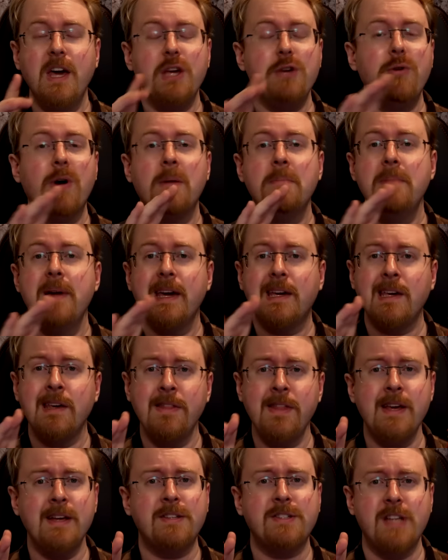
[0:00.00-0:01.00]
you are
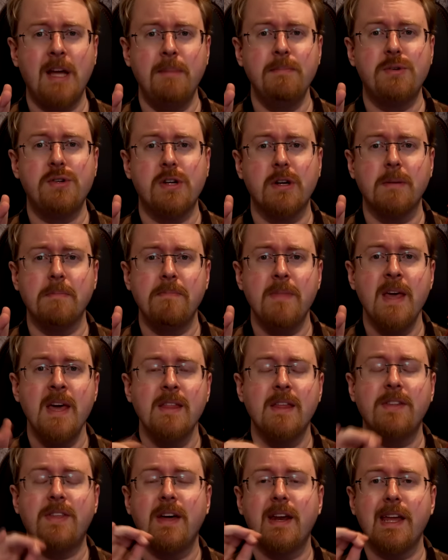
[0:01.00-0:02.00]
making the assumption
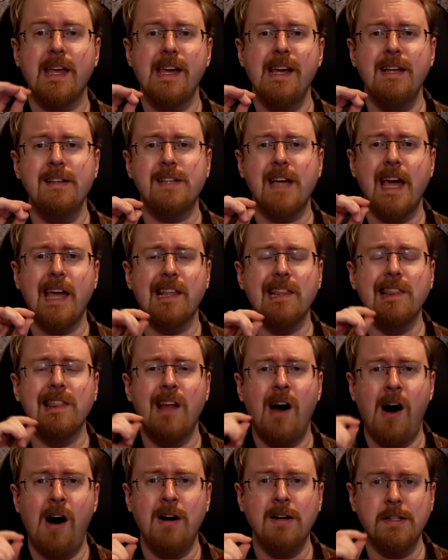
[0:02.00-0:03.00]
that there is a
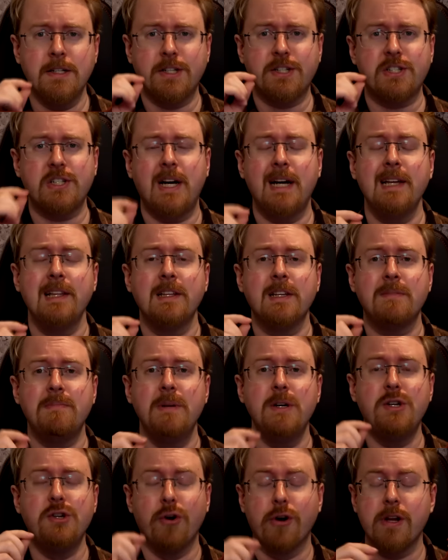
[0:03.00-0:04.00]
large silent
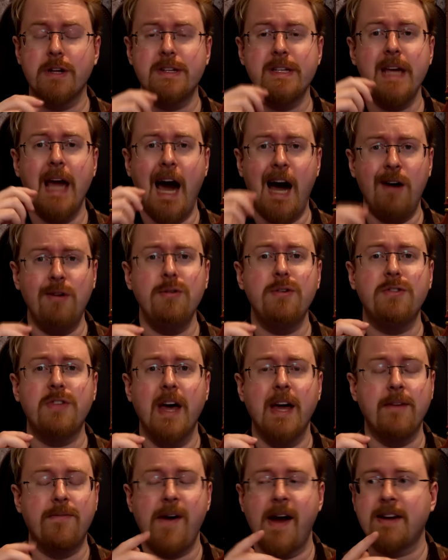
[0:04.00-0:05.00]
majority out
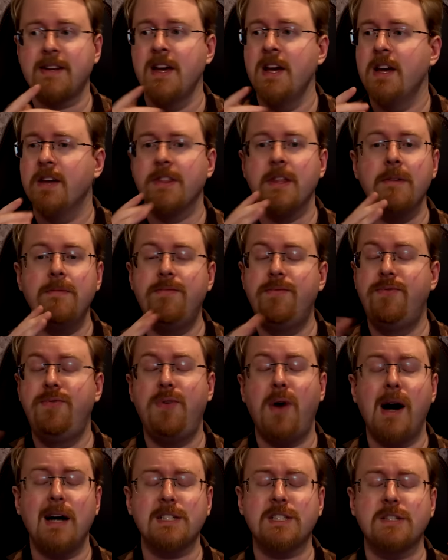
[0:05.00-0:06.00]
there, in fact, the
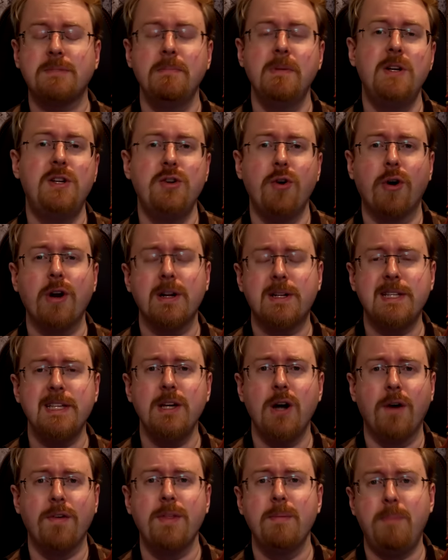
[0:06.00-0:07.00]
vast
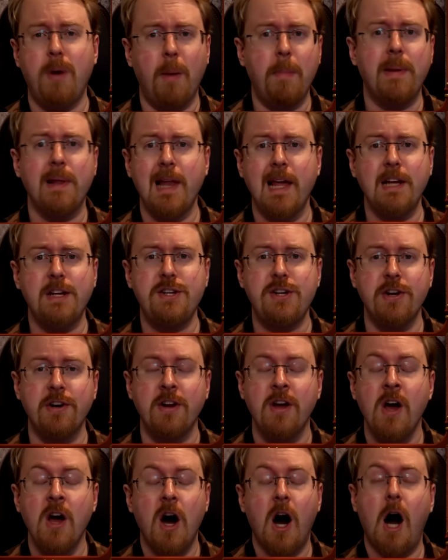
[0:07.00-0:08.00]
majority of the
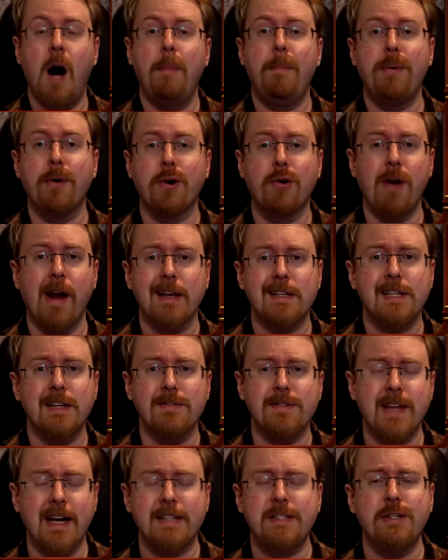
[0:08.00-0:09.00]
population are
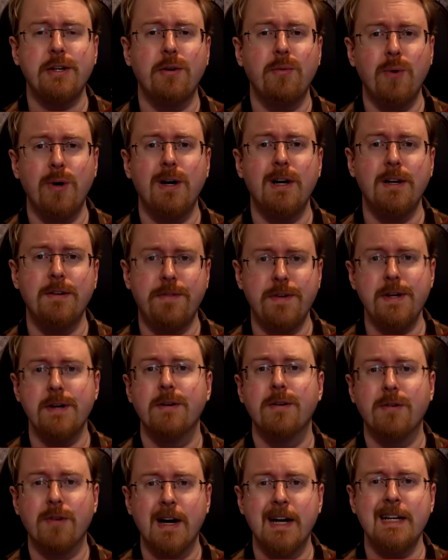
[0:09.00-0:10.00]
progressives, that's your
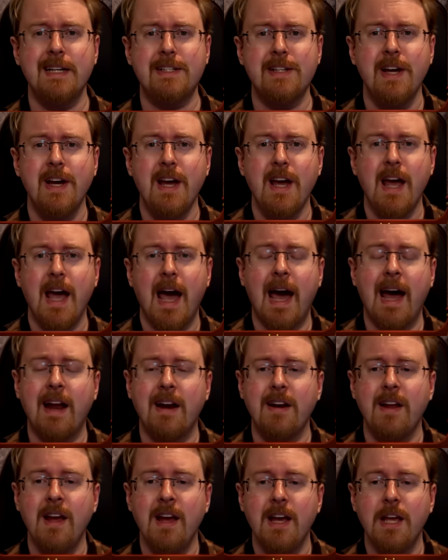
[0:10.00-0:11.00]
worldview, right?
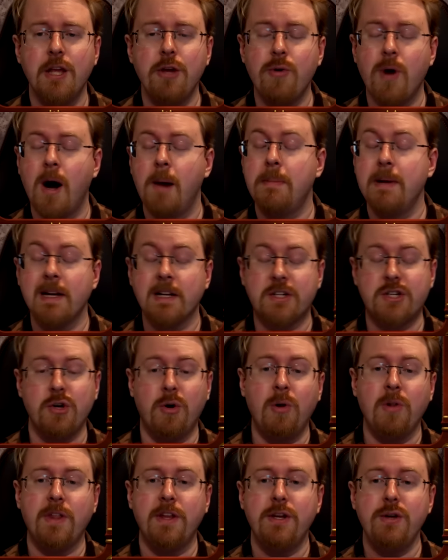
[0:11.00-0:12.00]
And you are being
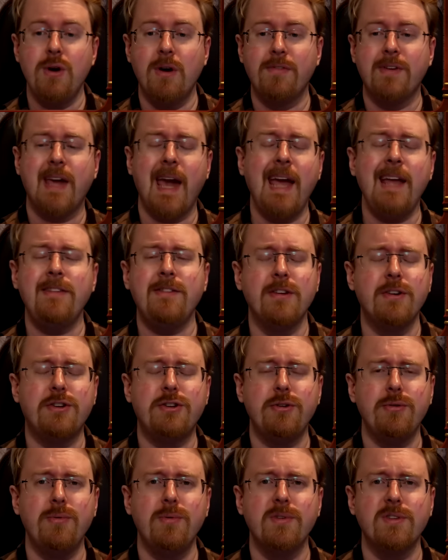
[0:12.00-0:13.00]
told that you have catered
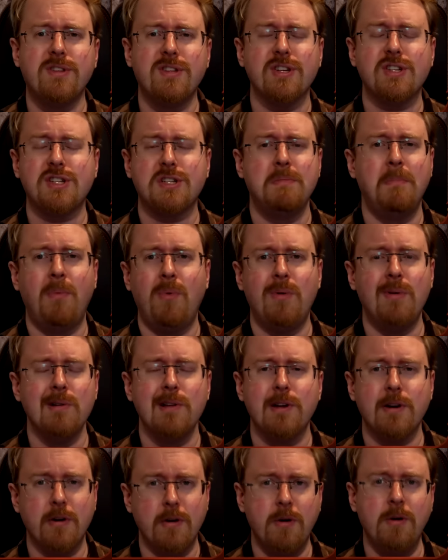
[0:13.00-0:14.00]
to the
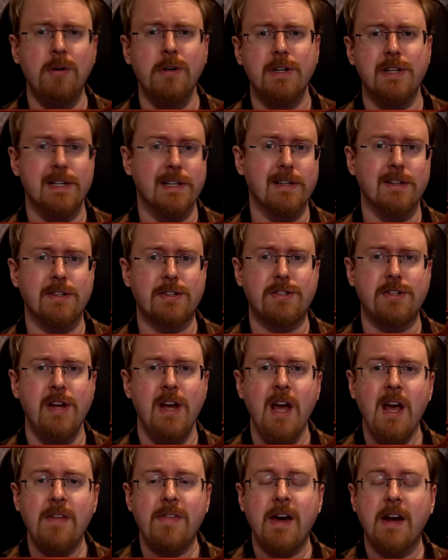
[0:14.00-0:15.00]
smaller audience,
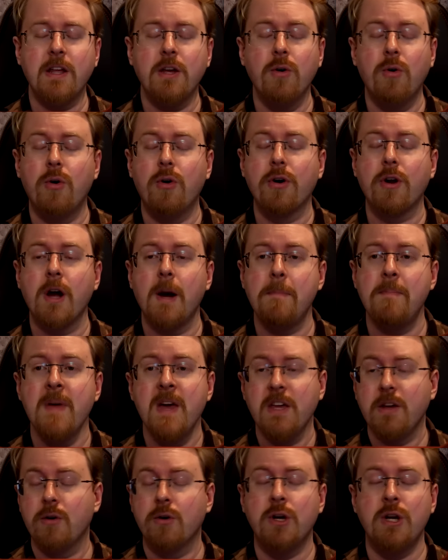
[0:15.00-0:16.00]
that your
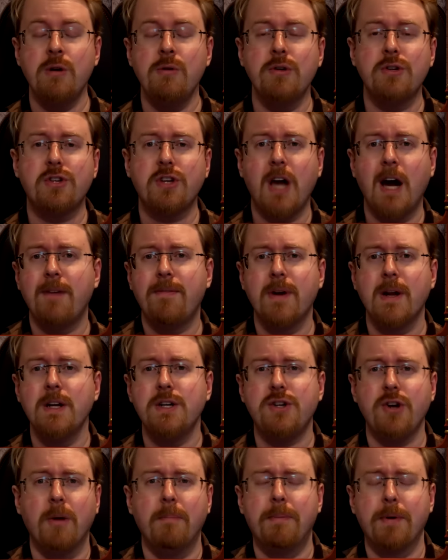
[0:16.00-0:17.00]
news
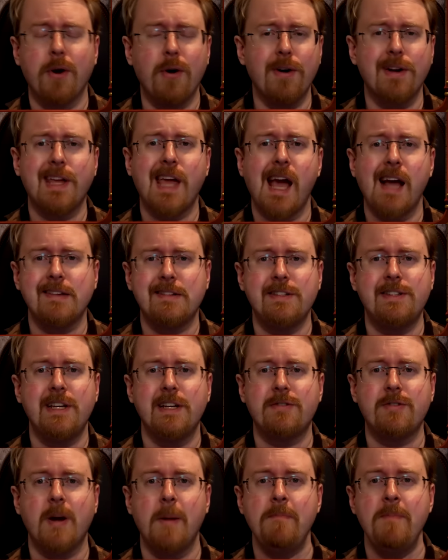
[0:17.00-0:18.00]
coverage, your broadcasts,
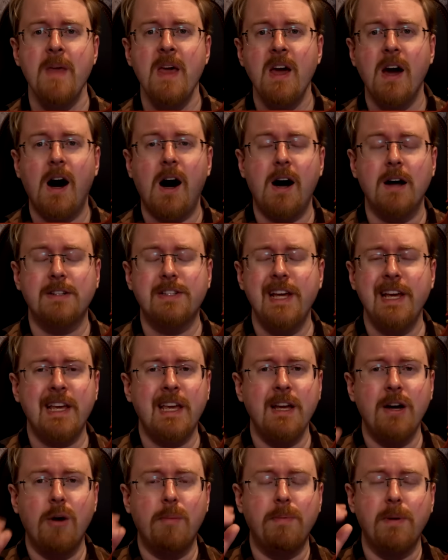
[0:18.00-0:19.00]
etc., are
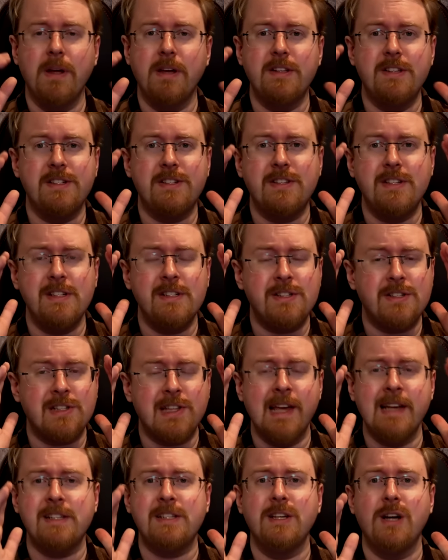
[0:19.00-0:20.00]
taking up, like, just
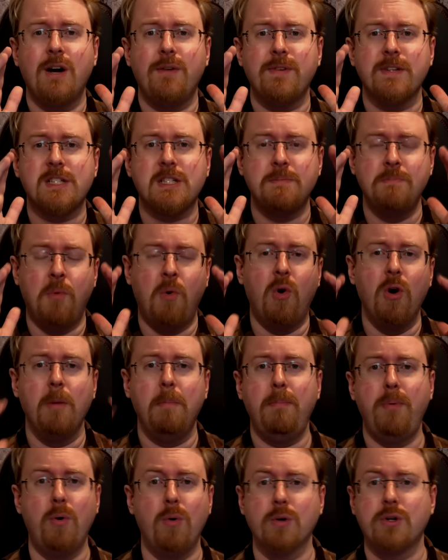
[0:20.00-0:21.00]
slicing off a small
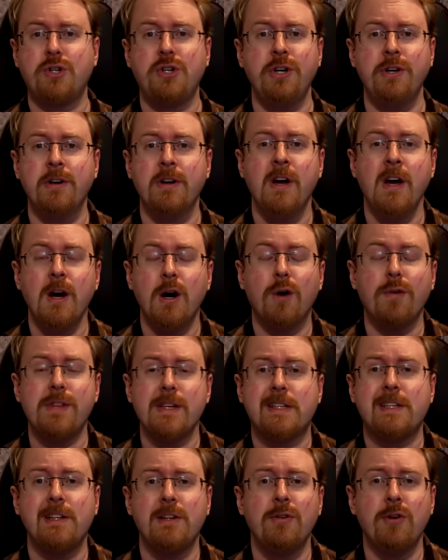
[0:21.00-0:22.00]
portion of
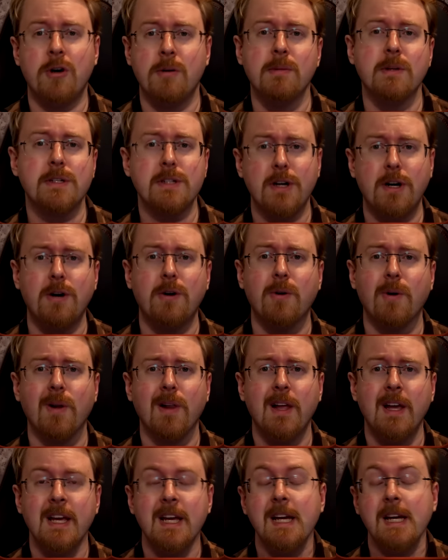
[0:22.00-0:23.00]
this enormous
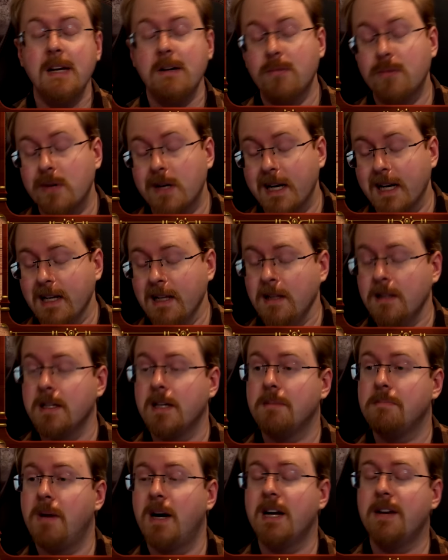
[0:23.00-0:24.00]
whole. Well,
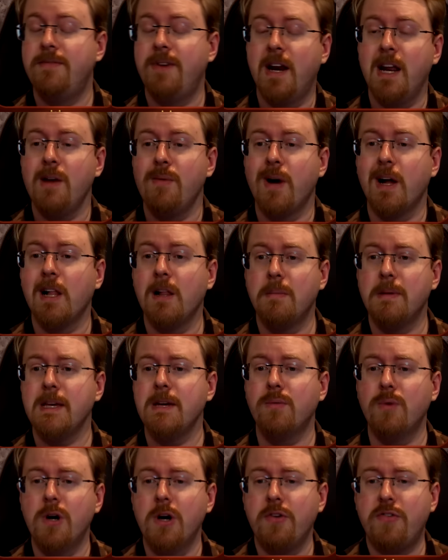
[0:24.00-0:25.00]
it might very well
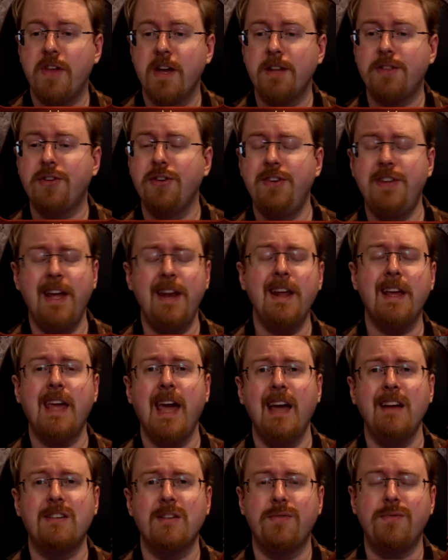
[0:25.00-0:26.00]
be worth it to
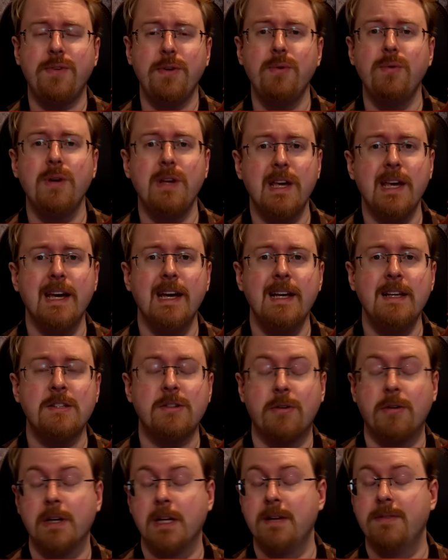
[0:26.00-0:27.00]
dedicate a few
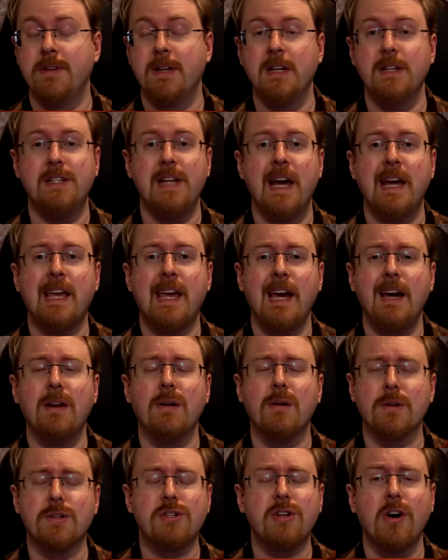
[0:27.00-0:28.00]
years, or even a decade
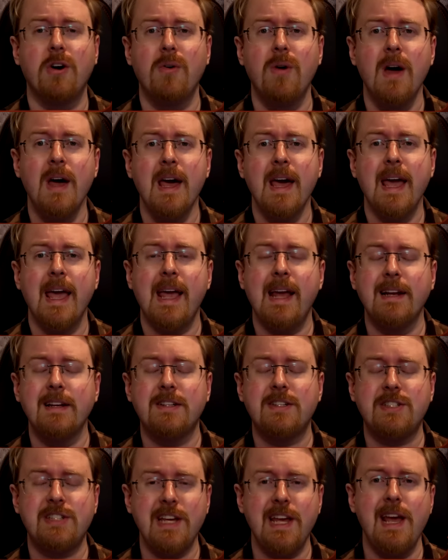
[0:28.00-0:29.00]
or so, in
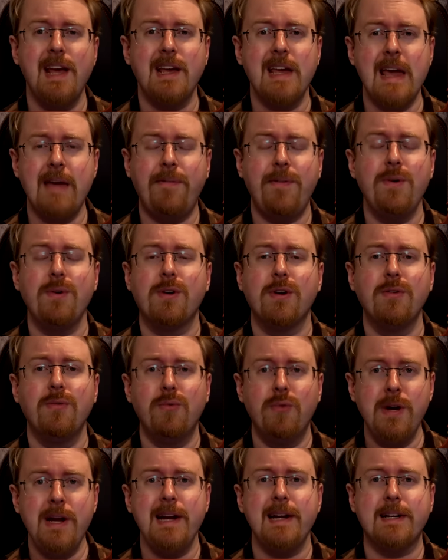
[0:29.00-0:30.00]
seeing if you
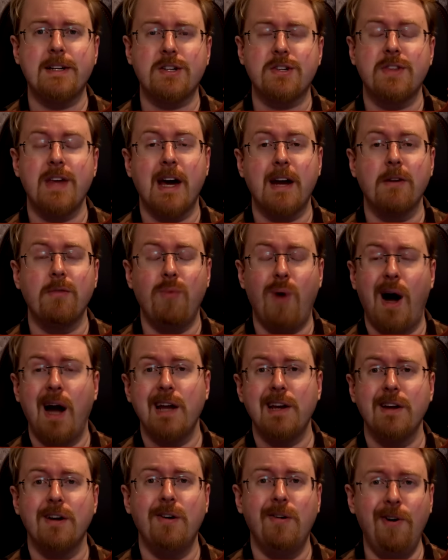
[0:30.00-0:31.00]
can reach that
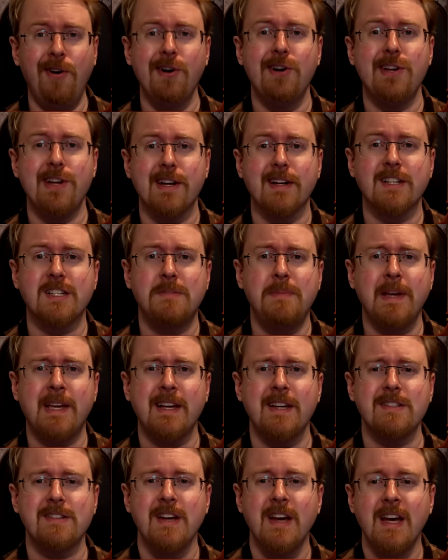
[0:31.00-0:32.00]
wider audience.
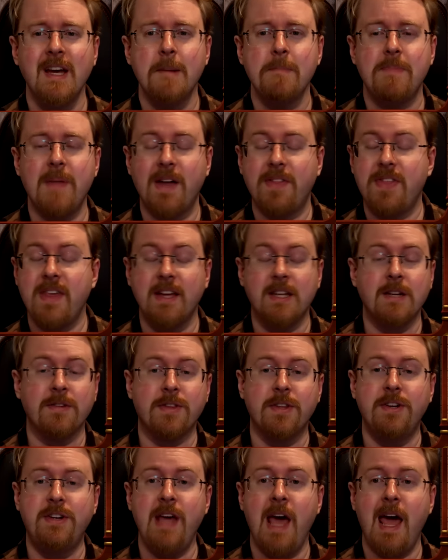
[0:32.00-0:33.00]
Because, at the end
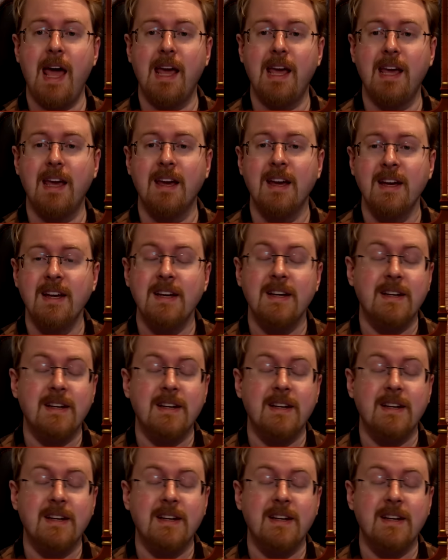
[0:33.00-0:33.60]
of the day,